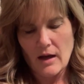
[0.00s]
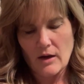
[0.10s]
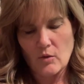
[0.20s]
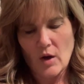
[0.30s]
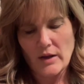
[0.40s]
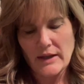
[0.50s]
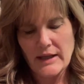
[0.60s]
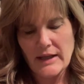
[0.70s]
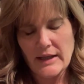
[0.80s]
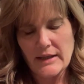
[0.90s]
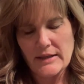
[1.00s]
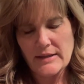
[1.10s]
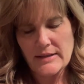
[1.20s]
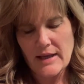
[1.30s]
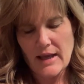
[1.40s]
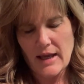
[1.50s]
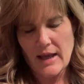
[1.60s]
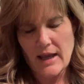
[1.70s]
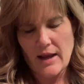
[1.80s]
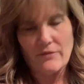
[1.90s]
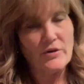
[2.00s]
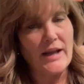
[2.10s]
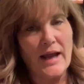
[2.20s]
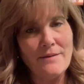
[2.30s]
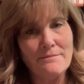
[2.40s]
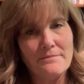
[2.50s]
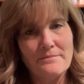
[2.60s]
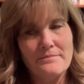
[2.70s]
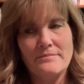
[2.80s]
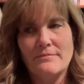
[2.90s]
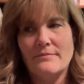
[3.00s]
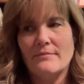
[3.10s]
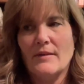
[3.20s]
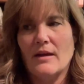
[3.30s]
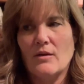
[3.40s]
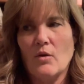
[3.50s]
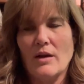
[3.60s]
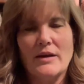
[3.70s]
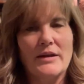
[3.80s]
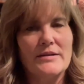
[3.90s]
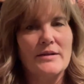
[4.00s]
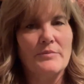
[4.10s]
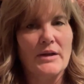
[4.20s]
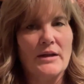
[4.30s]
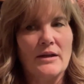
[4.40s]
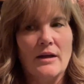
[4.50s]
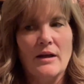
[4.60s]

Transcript: Quality is every day. Quality is something